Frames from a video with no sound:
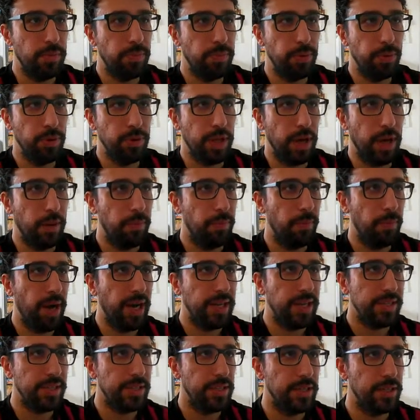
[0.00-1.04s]
put up
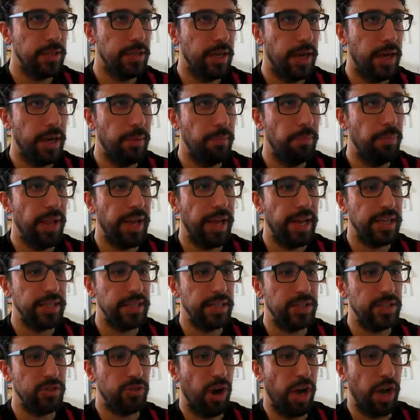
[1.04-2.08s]
muscle and play as a
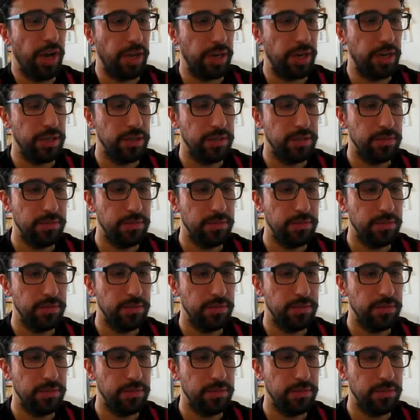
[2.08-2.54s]
striker.